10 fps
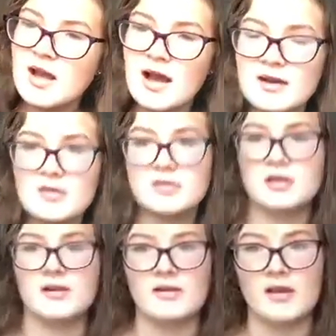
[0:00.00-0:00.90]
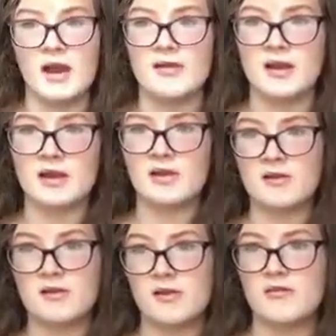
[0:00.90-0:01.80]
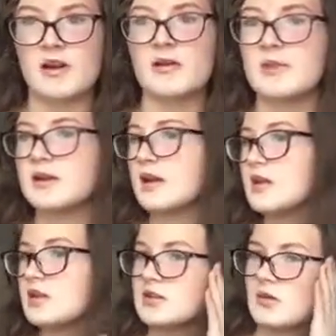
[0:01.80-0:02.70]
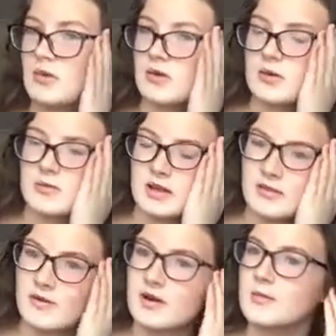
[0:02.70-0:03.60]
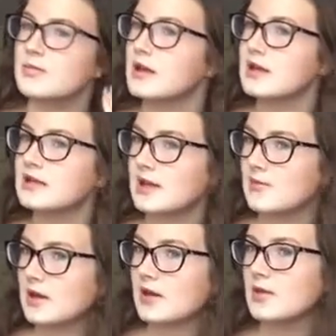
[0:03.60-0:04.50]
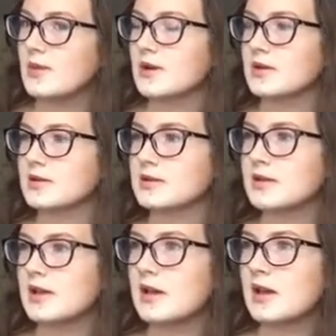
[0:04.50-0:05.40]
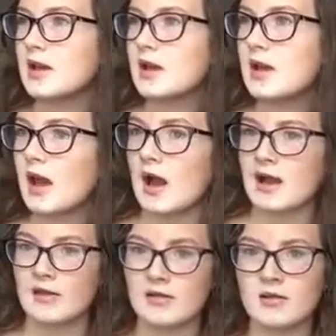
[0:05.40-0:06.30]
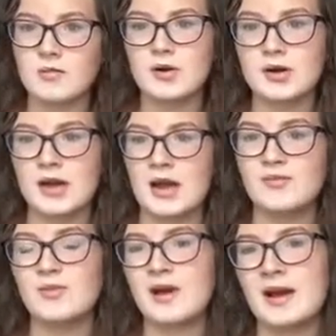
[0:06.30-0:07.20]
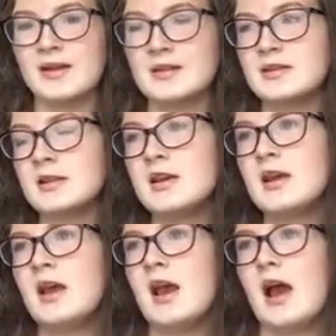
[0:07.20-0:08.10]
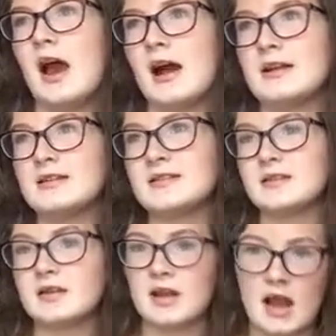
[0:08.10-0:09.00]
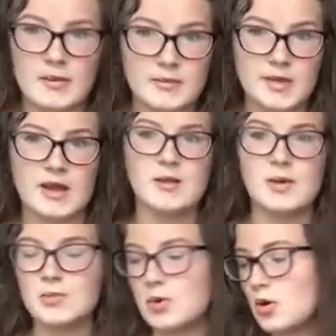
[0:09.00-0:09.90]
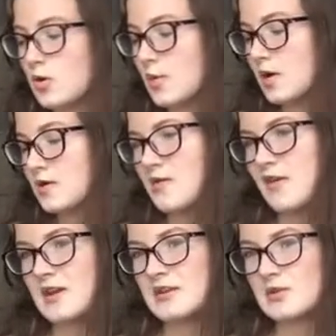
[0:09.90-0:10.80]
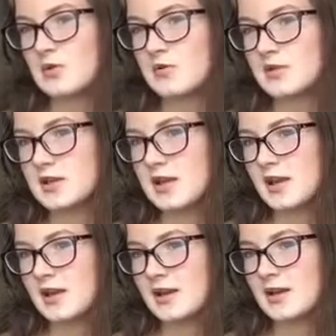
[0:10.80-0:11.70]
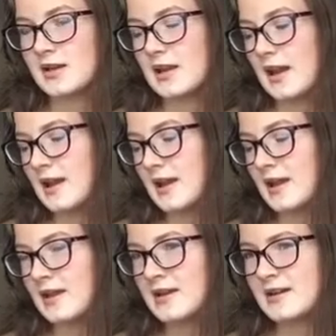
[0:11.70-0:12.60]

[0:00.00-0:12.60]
And also, if you have any other recommendations of what you want me to film, please let me know, because I have a lot more time on my hands and I'm getting a bit bored because I think it's quarantine day